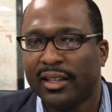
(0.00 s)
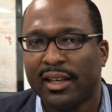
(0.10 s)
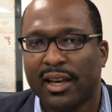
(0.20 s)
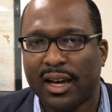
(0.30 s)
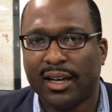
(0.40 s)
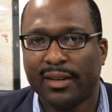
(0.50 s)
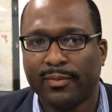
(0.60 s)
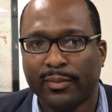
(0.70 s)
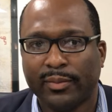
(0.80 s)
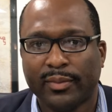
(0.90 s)

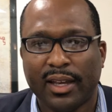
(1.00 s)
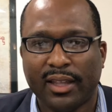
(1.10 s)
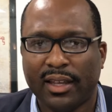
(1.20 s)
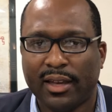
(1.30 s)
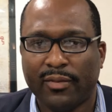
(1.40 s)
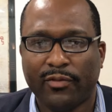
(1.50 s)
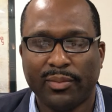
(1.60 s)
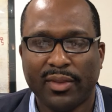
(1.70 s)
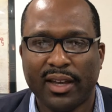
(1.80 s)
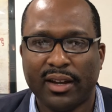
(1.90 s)
And then from
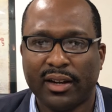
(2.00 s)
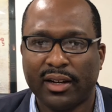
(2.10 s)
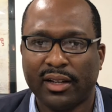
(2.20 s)
there,